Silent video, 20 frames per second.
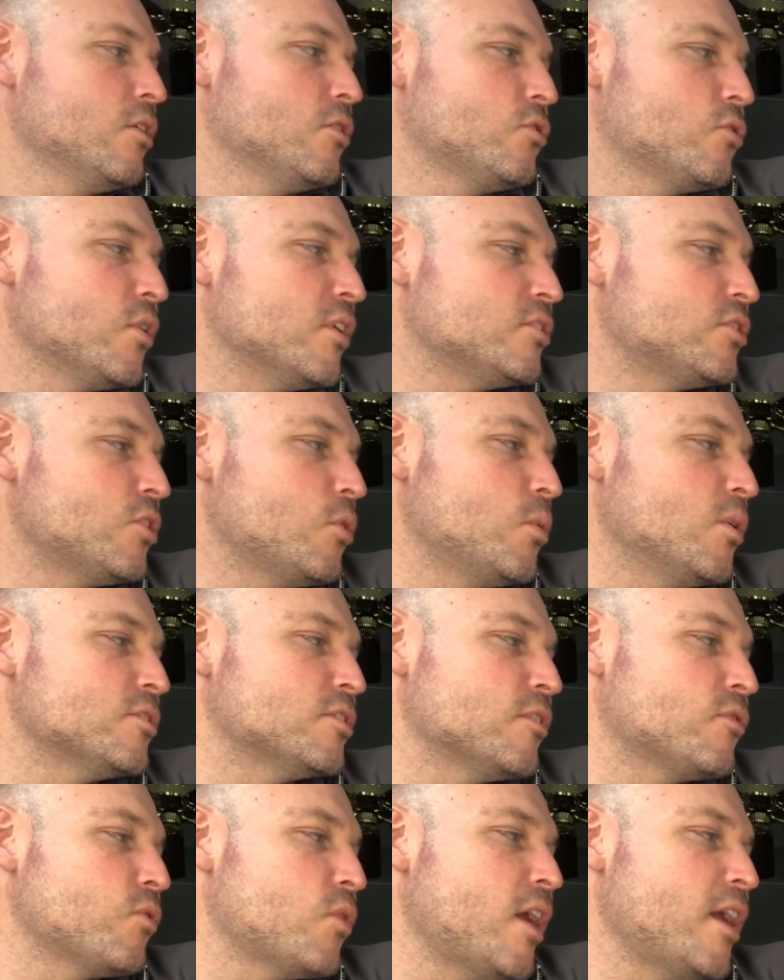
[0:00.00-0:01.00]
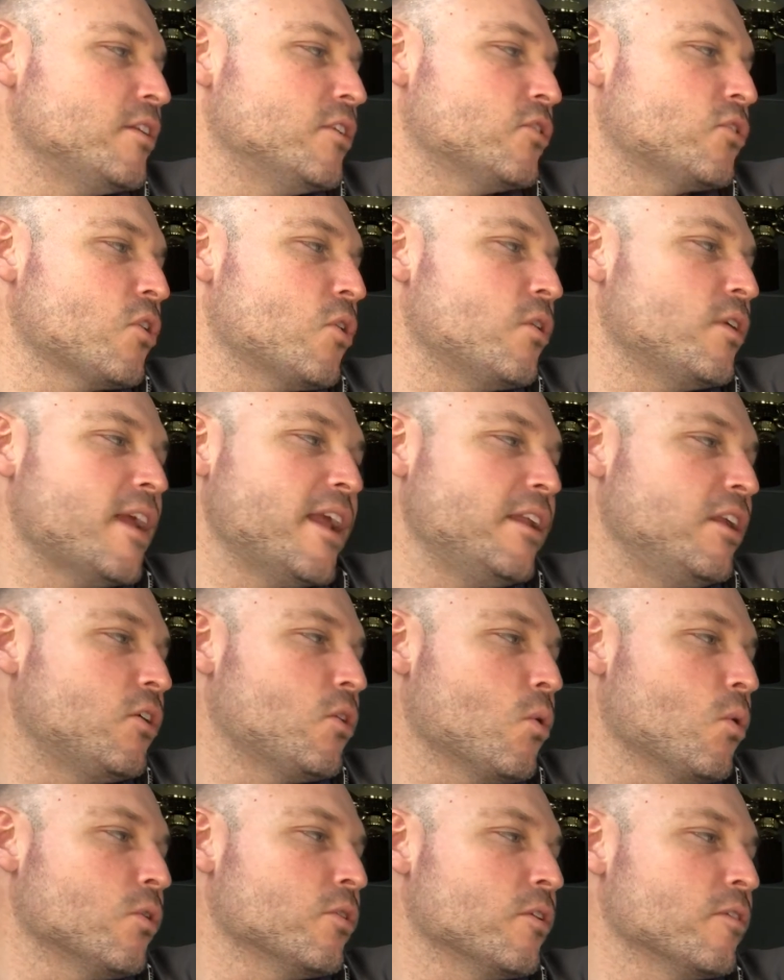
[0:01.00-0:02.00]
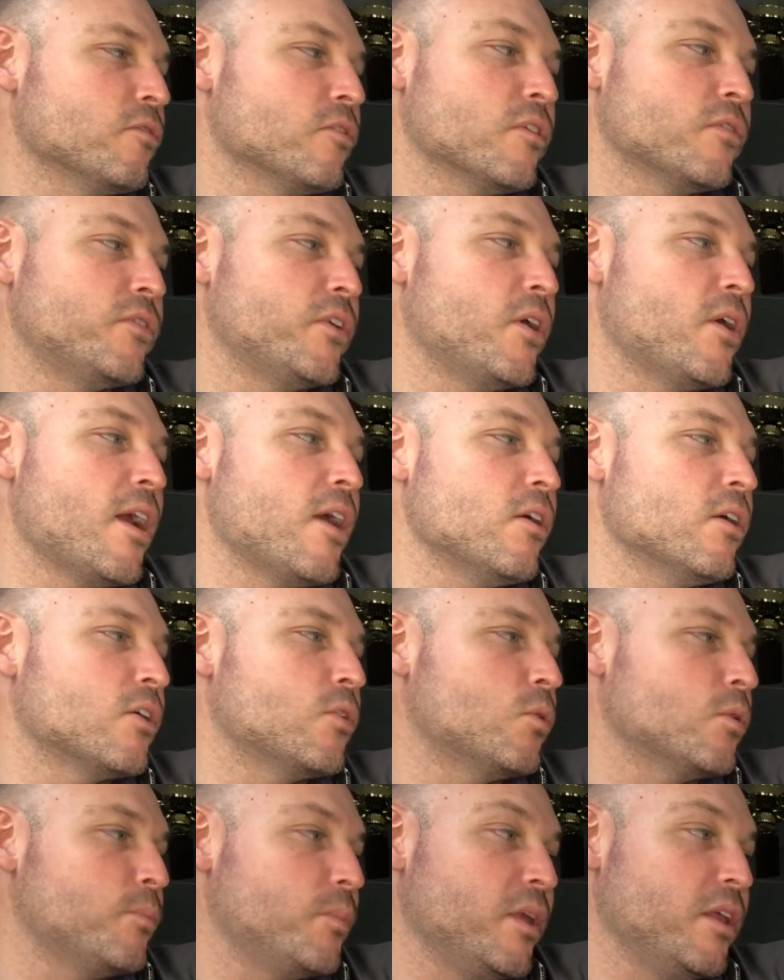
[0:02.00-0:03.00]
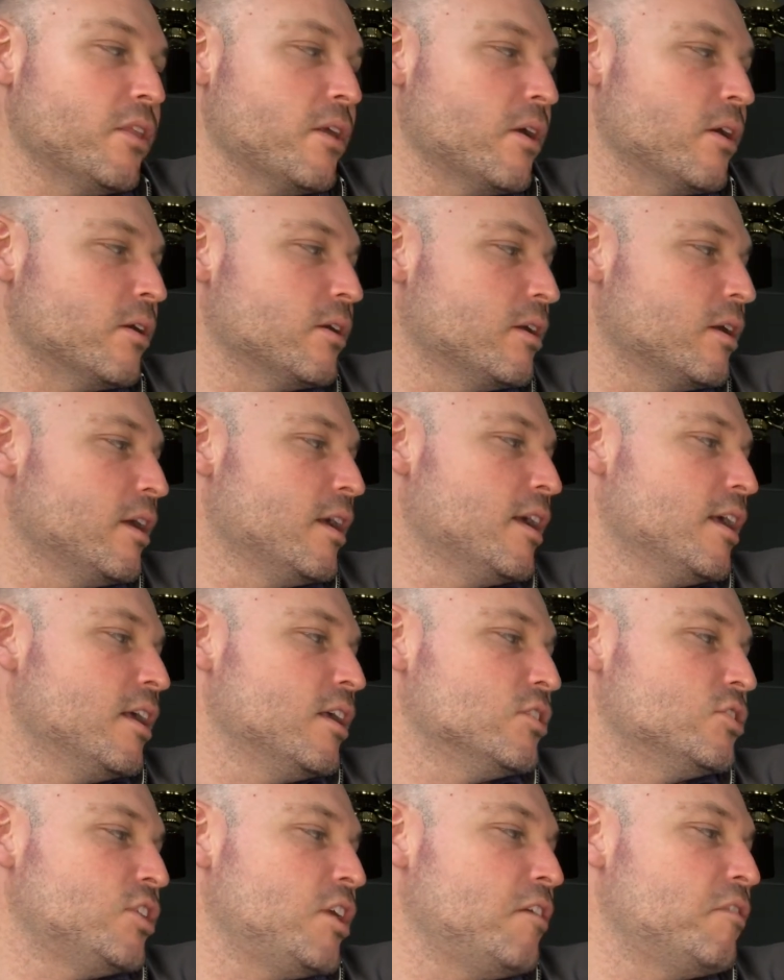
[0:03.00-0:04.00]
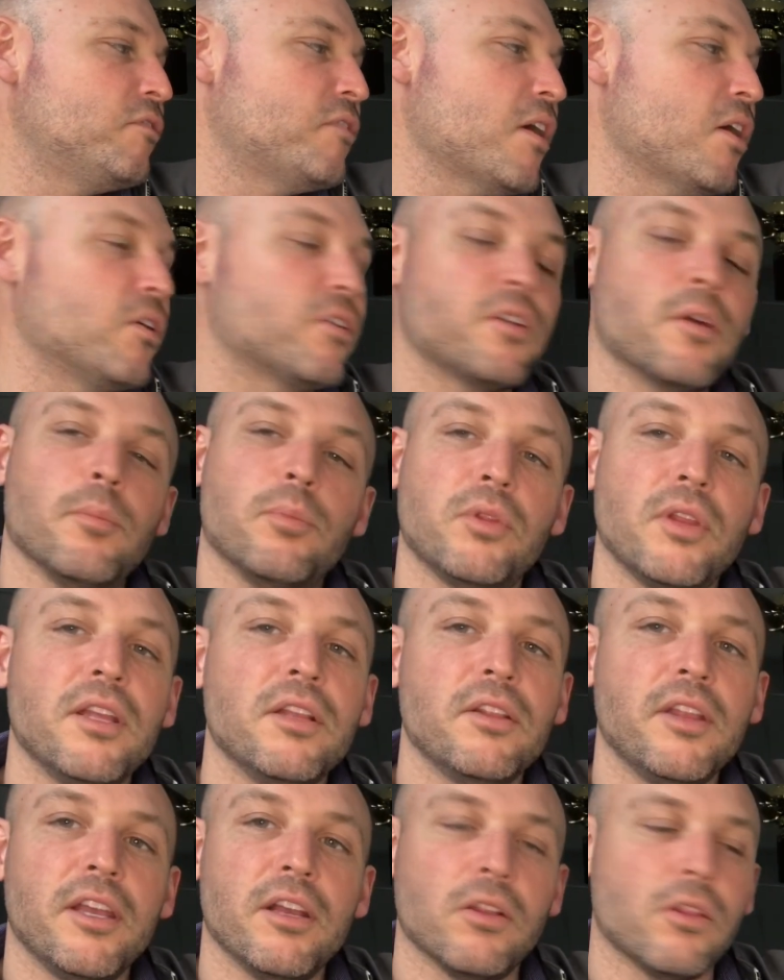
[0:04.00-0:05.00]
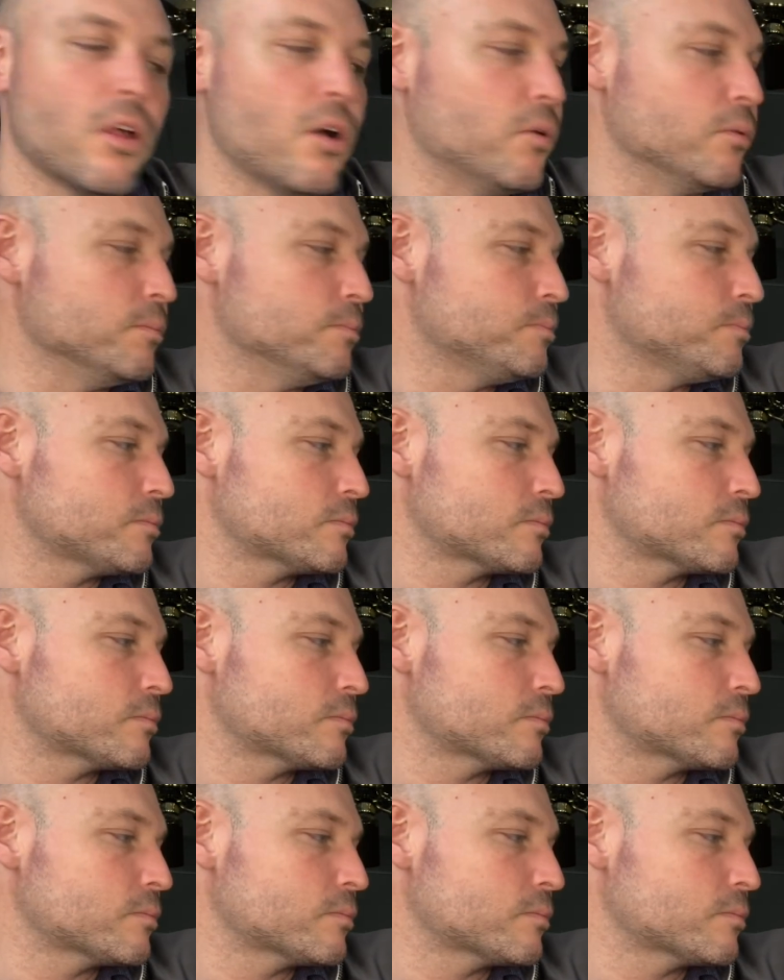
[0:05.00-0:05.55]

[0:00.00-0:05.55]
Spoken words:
Tricia was afraid to turn any corner for fear Eric would be there. She felt completely alone.